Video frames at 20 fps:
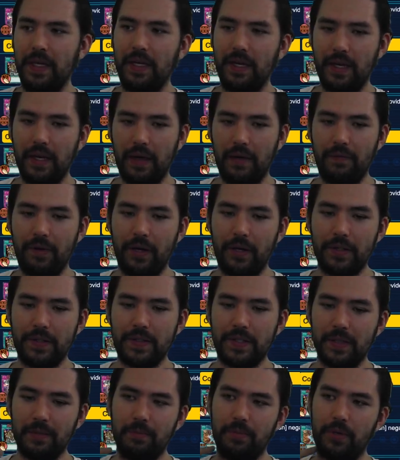Very
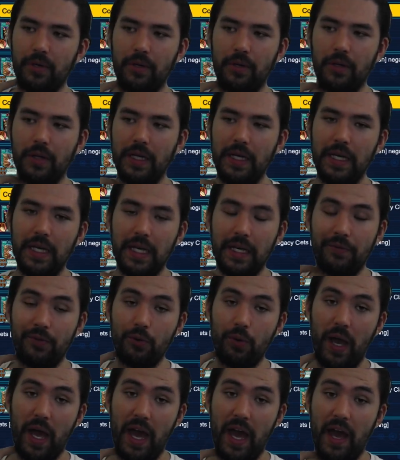simple. If you
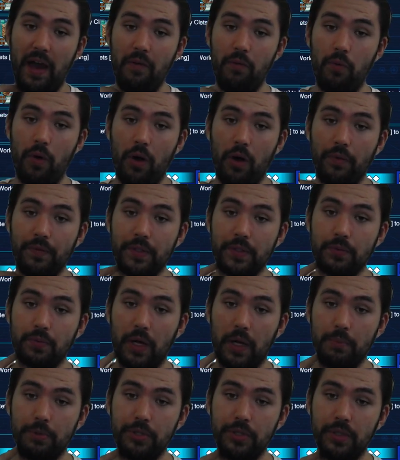have Wall
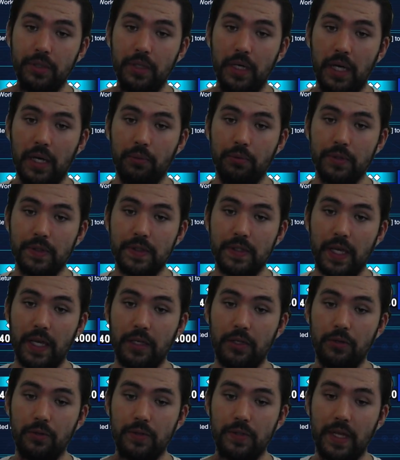Disruption, I would say
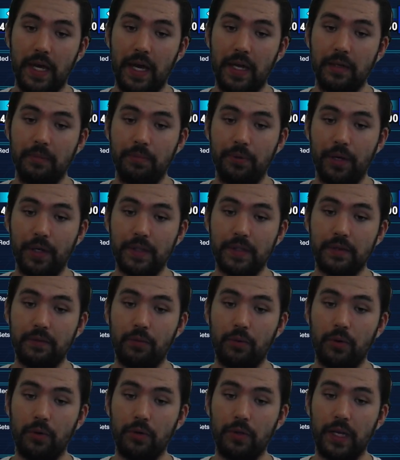use that in place of
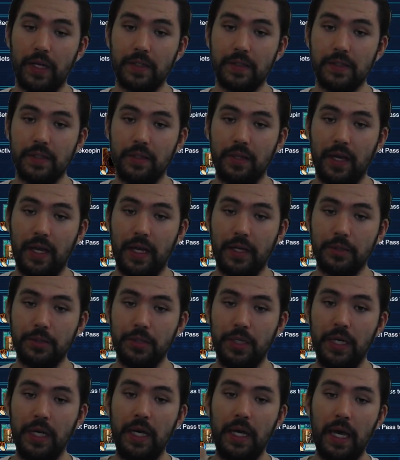World Legacy Clash,
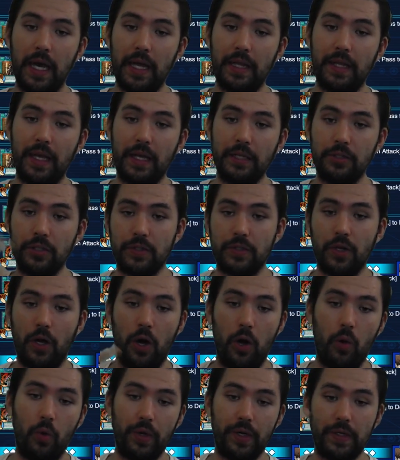and then just
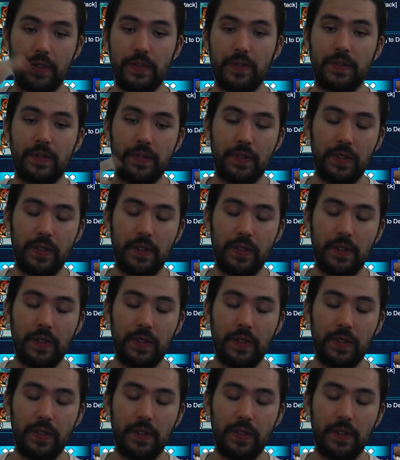always